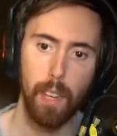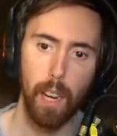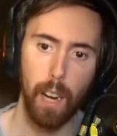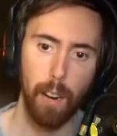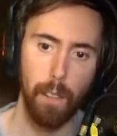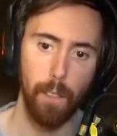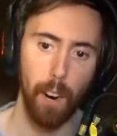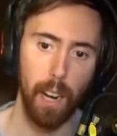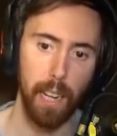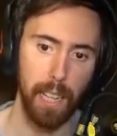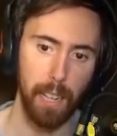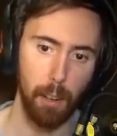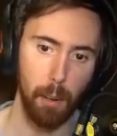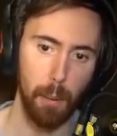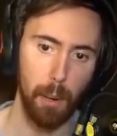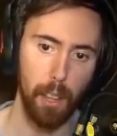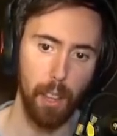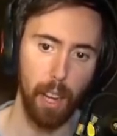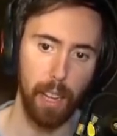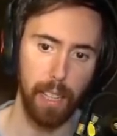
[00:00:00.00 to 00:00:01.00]
Inviting
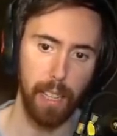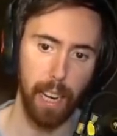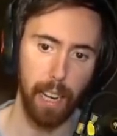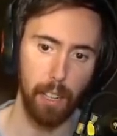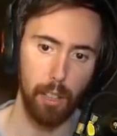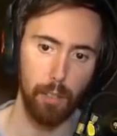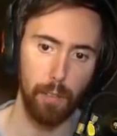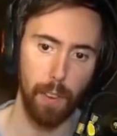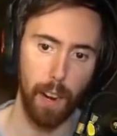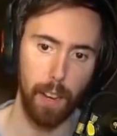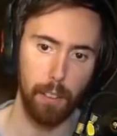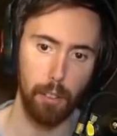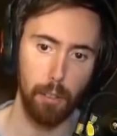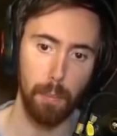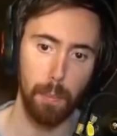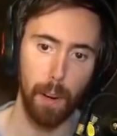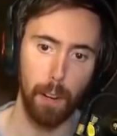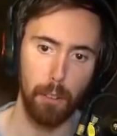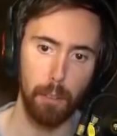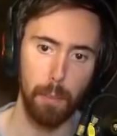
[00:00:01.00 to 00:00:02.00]
everybody that I can as fast as
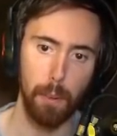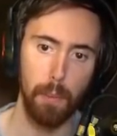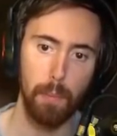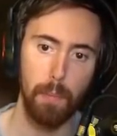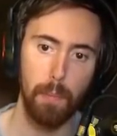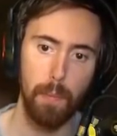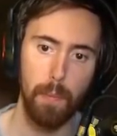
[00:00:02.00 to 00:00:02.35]
possible.